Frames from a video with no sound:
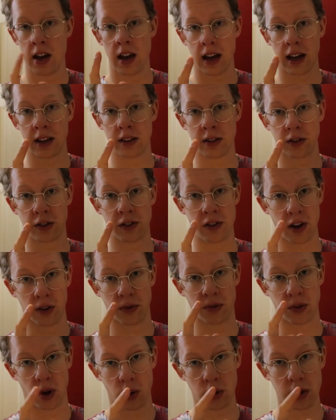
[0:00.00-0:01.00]
and the
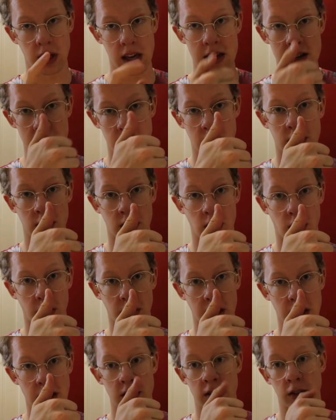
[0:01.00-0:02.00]
stuff. Okay?
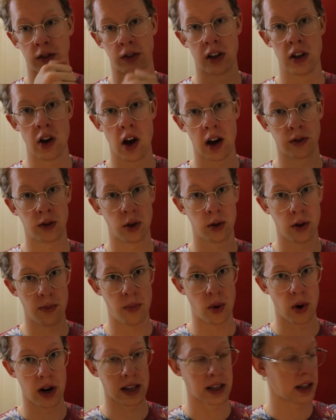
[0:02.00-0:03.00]
Okay. See you after the
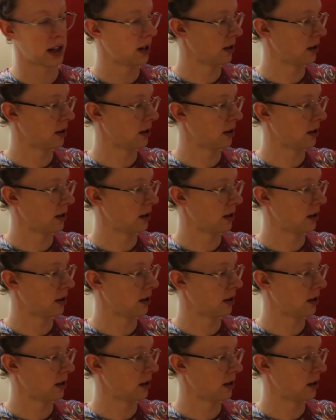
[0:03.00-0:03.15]
break.